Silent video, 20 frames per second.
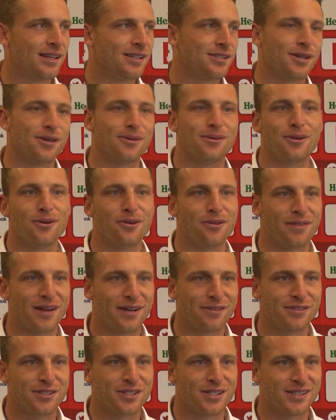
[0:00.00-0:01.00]
So law of
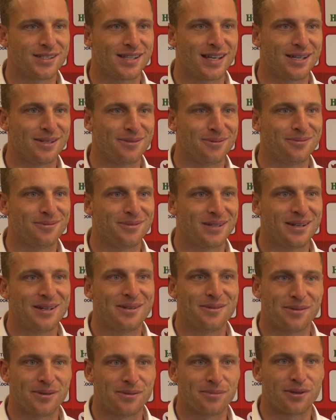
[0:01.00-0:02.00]
averages say
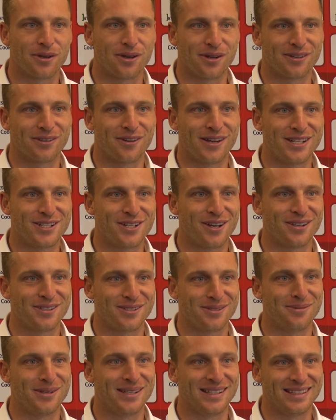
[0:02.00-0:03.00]
we've got a great
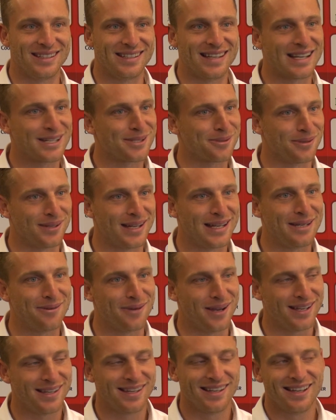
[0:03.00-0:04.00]
chance of winning the next one
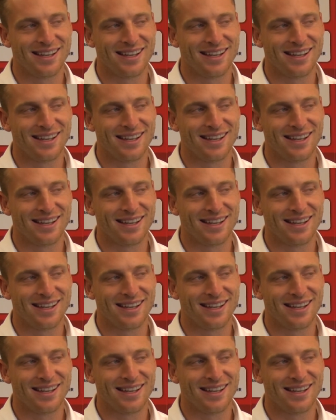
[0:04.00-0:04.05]
anyway.